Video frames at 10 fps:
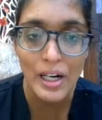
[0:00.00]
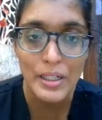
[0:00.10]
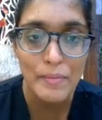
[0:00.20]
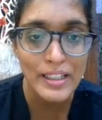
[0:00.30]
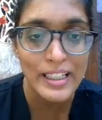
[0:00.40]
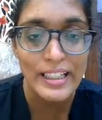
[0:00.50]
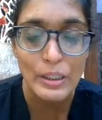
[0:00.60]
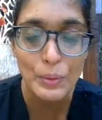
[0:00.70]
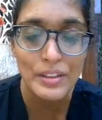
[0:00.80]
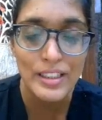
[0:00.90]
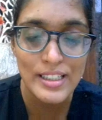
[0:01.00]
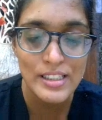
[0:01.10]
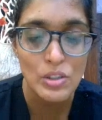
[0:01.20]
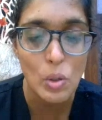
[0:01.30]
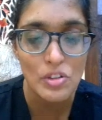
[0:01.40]
ultimately lead to
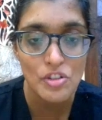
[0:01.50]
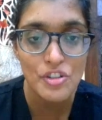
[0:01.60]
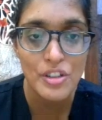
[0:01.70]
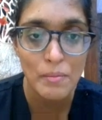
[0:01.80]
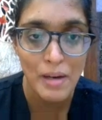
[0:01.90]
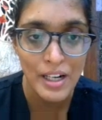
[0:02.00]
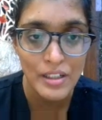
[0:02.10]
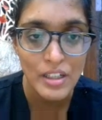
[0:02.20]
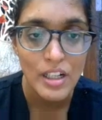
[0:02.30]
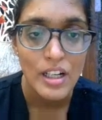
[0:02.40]
increasing oxygen demand,